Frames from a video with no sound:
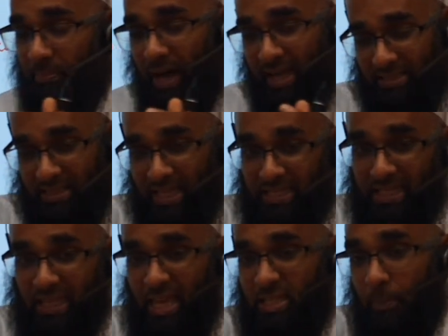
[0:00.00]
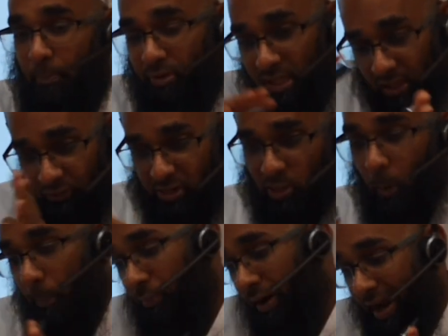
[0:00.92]
madhi indicates a previous
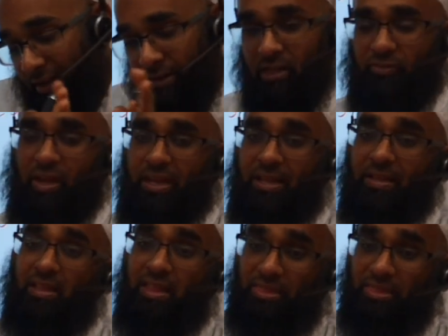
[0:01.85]
or prior event,